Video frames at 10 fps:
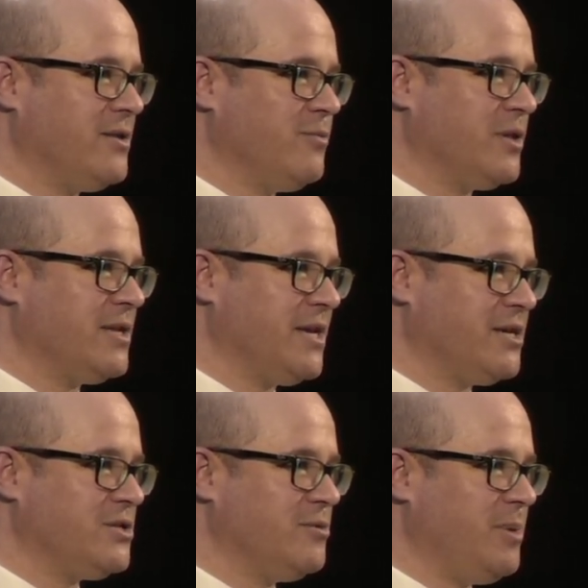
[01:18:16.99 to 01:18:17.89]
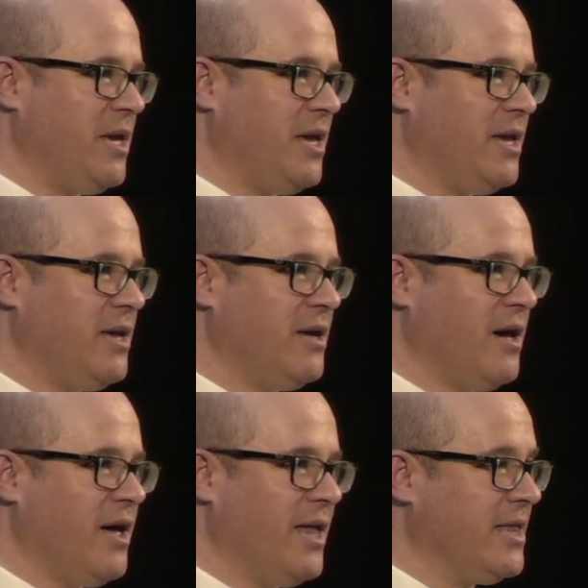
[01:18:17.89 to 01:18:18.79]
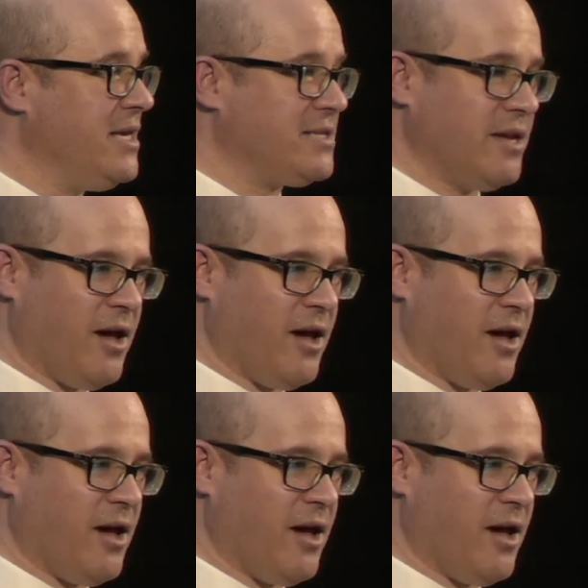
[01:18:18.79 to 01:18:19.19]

what the test should be, at least